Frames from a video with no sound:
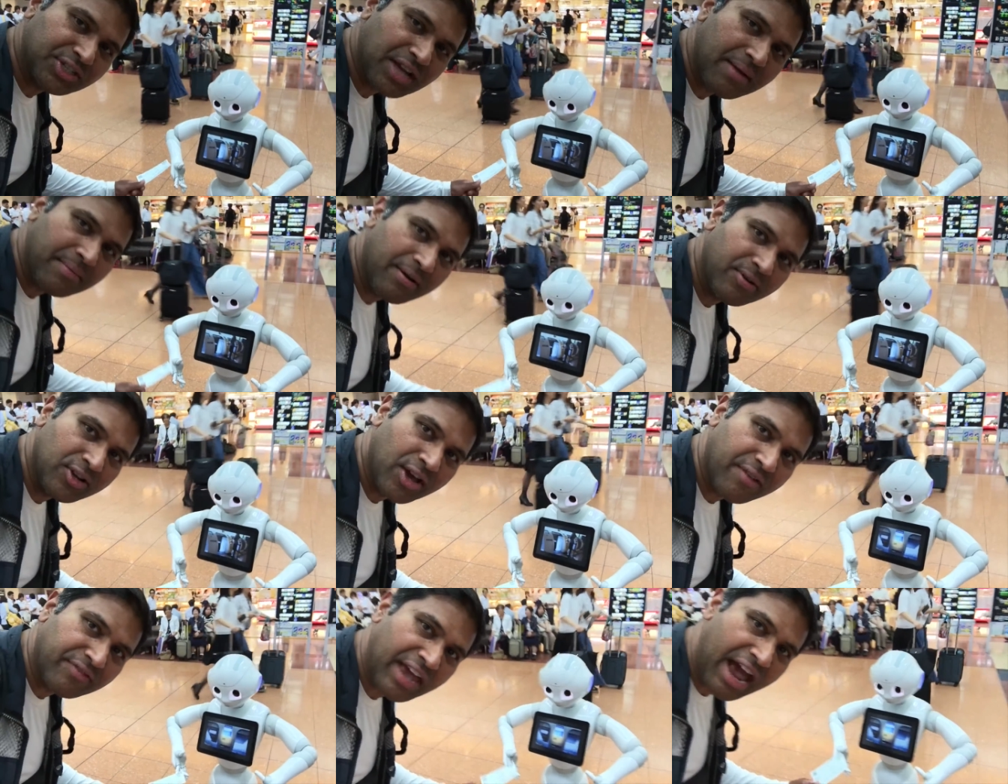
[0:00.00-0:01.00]
time I only
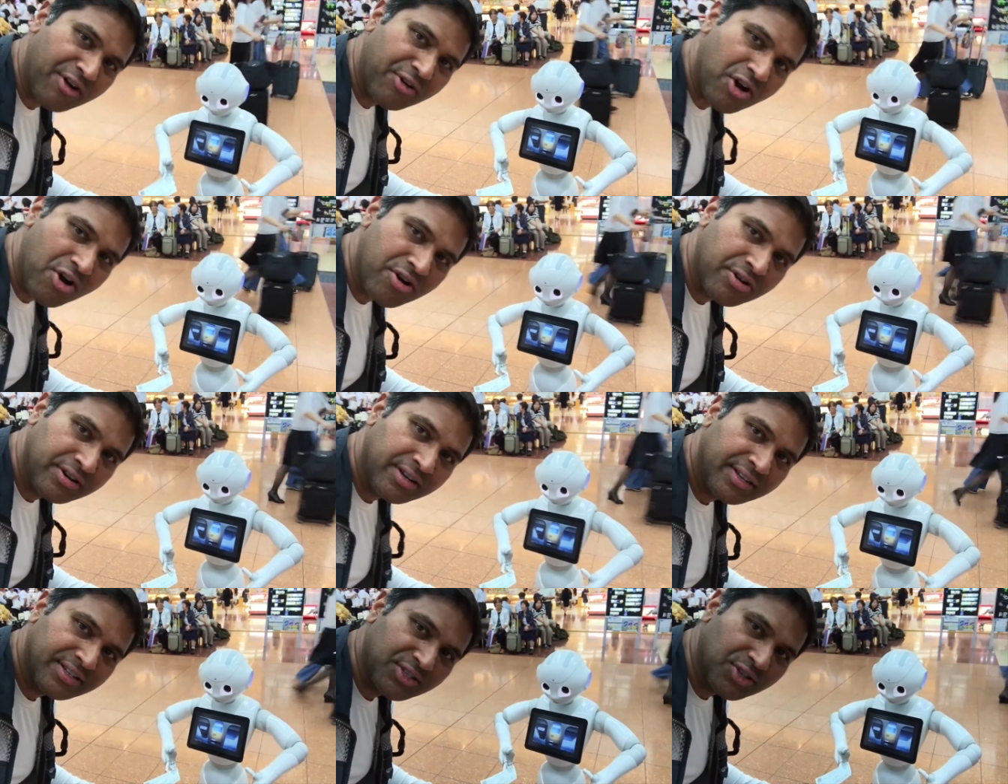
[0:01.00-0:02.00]
have carry-on,
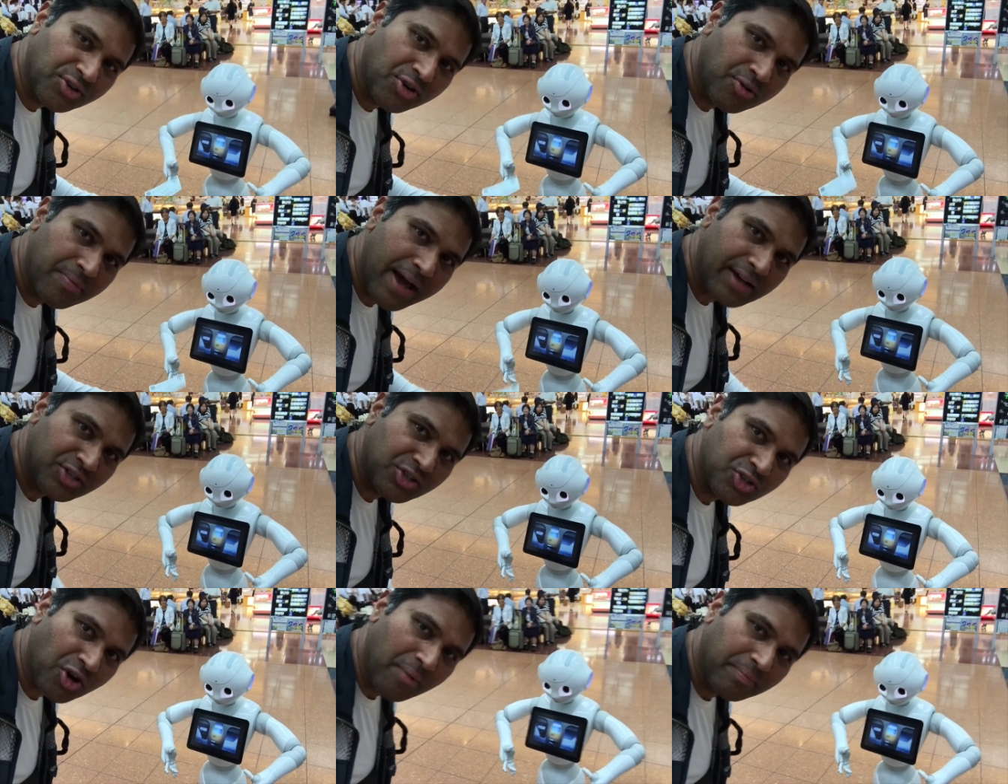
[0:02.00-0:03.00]
so no bags
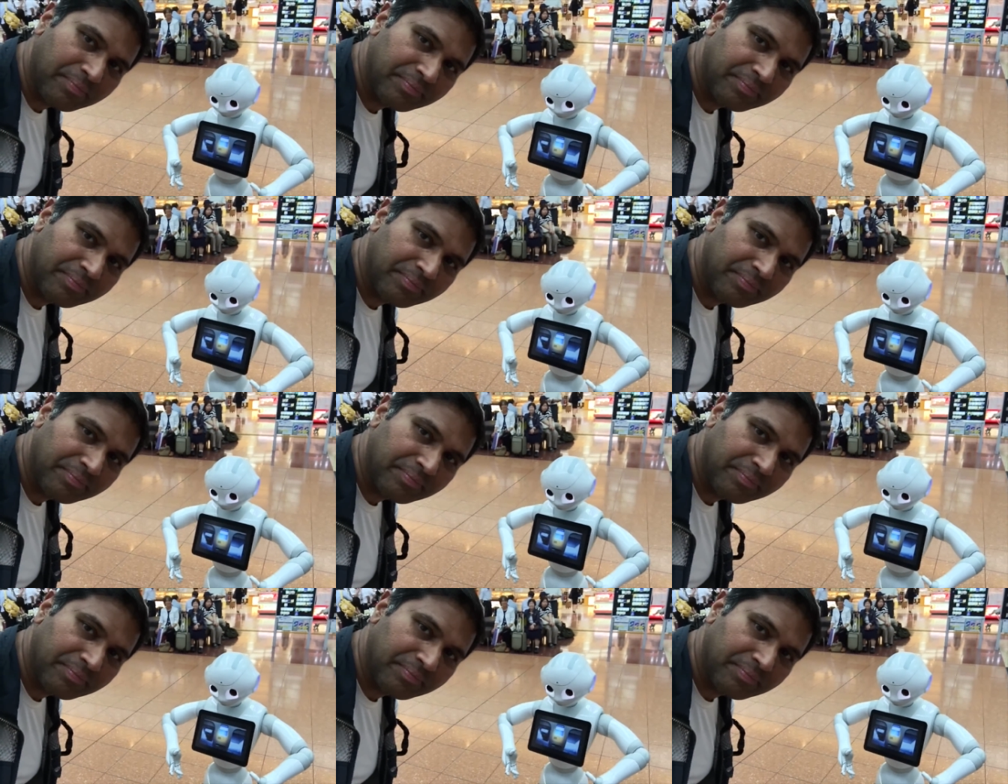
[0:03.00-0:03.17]
to drop.